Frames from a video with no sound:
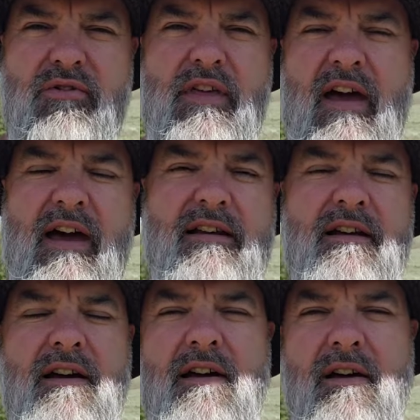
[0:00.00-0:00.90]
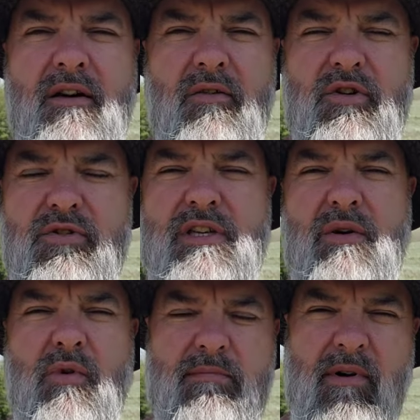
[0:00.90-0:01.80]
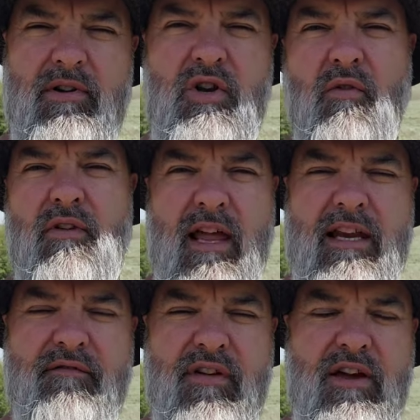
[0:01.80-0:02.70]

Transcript: do that usually with most overlanding